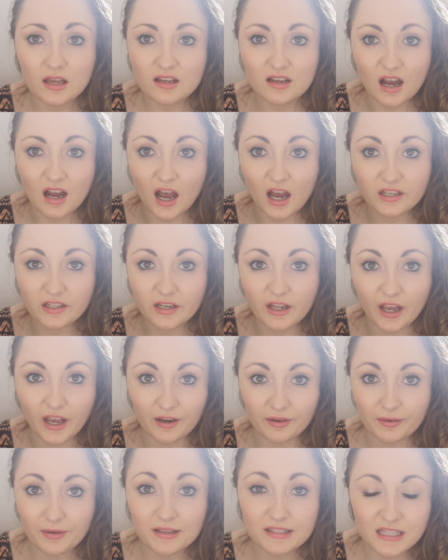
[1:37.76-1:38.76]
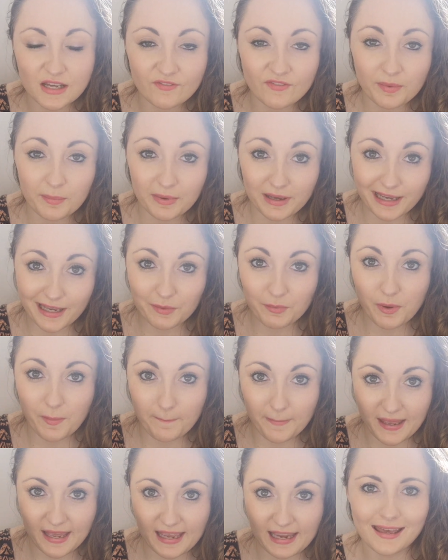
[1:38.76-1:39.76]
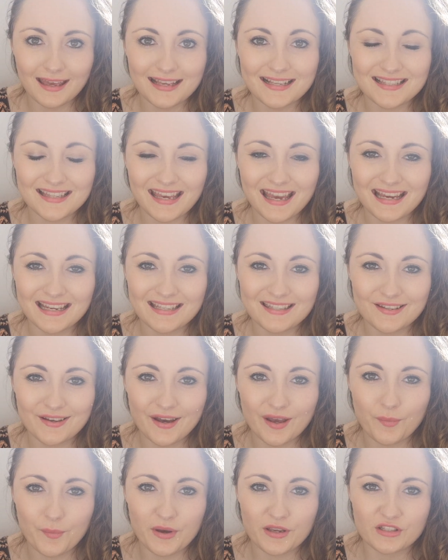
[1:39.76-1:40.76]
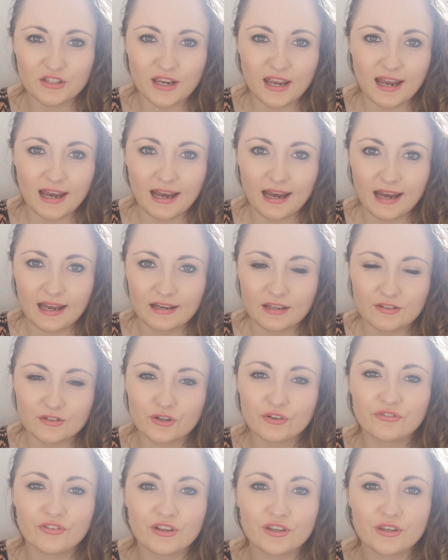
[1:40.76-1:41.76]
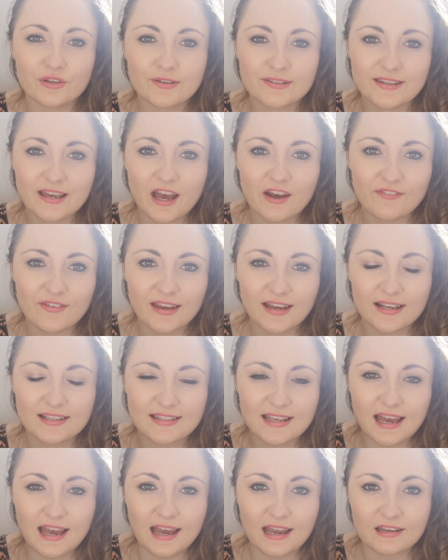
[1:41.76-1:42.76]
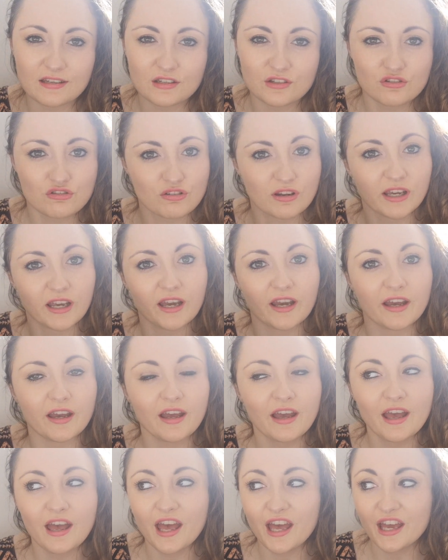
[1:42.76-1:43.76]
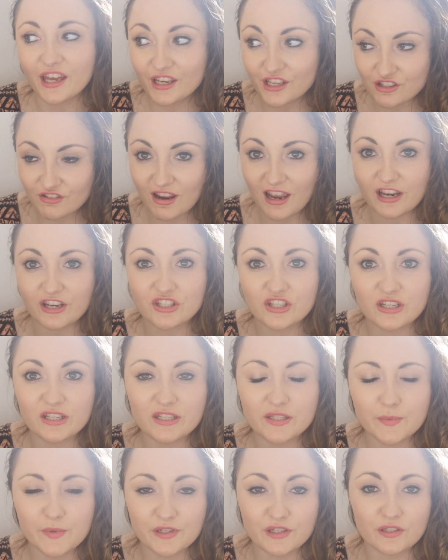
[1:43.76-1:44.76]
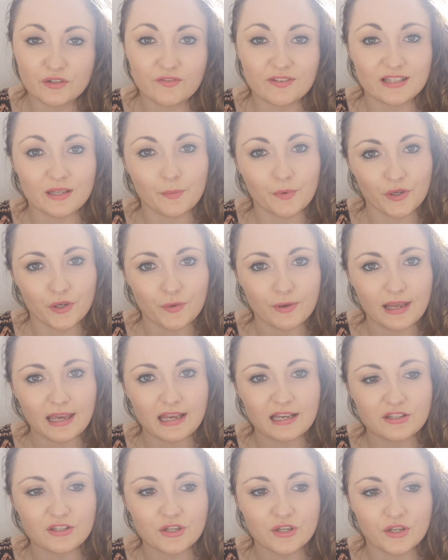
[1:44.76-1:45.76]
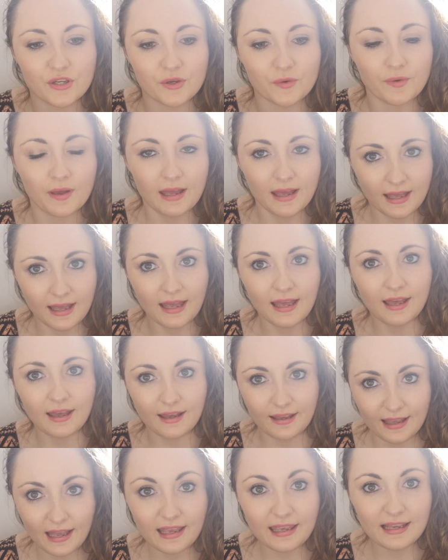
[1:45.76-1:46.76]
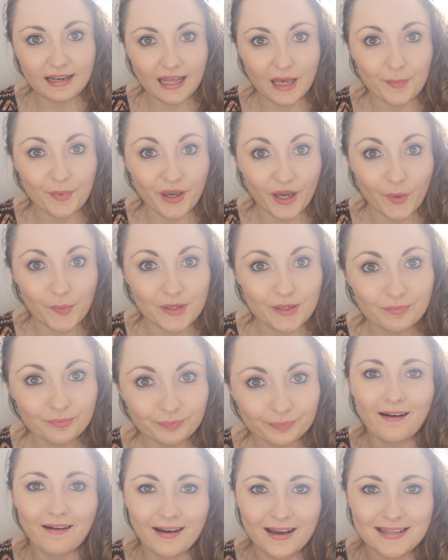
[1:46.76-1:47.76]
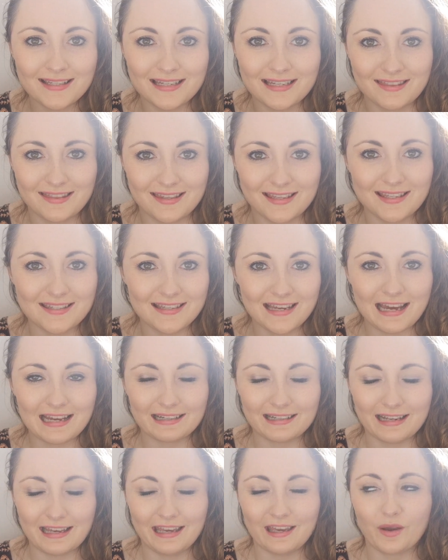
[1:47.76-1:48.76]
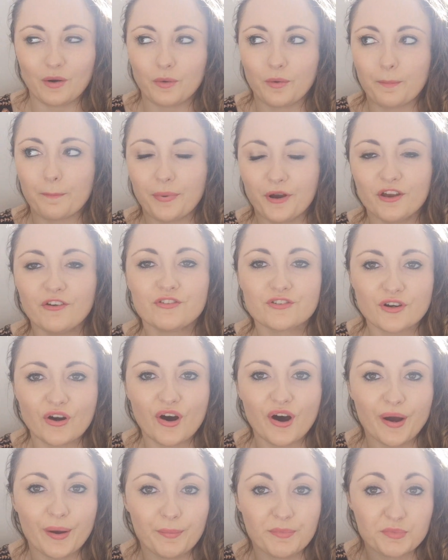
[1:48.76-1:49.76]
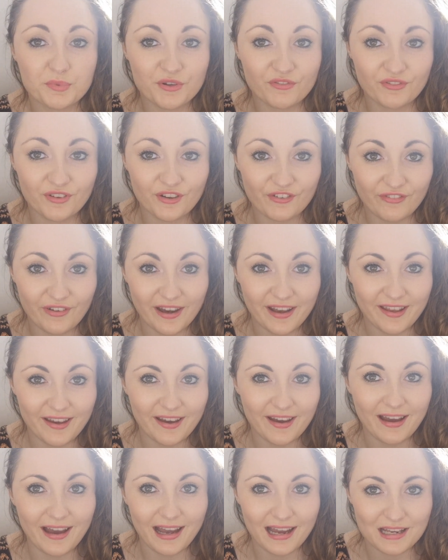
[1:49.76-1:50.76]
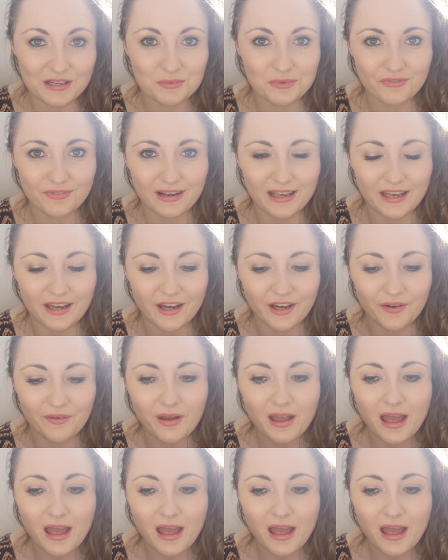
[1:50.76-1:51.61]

I don't know, something beginning with B. It's the enzyme which can soften your cervix and trigger contractions, which is obviously what you need to get your labour going. I did this technique both times with Nevaeh and with Leo.